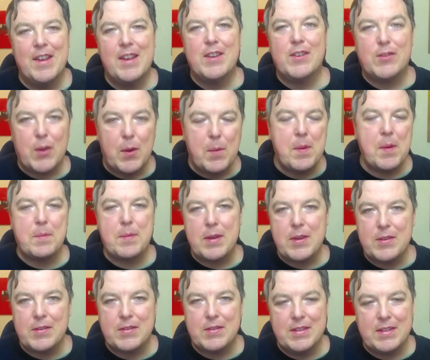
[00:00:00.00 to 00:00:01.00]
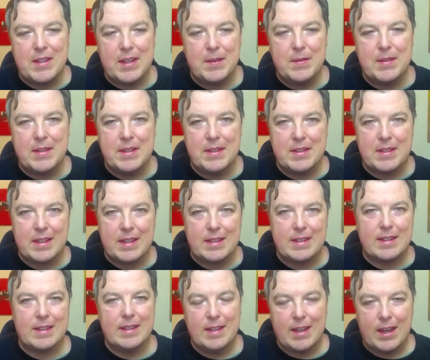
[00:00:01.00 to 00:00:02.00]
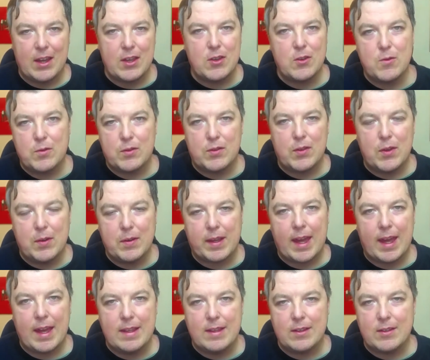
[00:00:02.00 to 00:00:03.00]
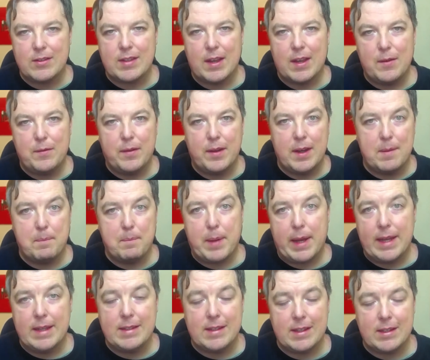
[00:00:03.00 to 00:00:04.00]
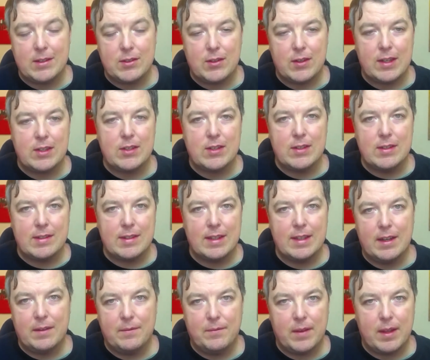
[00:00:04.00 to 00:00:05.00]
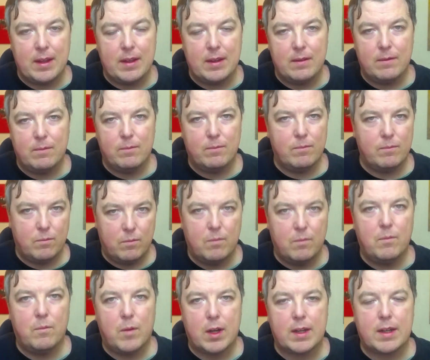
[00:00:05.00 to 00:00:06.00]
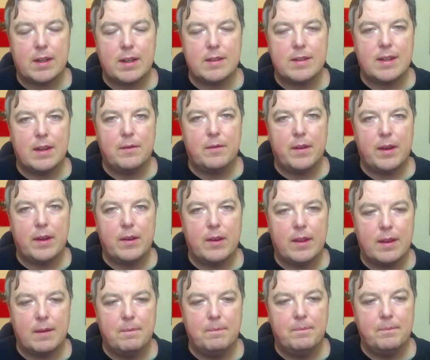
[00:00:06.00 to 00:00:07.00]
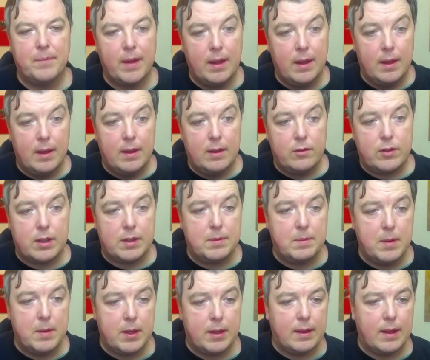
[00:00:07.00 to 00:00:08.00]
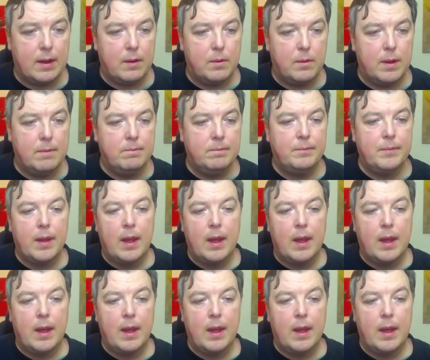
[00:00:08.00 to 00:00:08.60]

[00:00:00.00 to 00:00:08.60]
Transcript: stop abusing substances and you'll stop getting yourself into bad situations and having to work yourself out of them. Trust me on that one.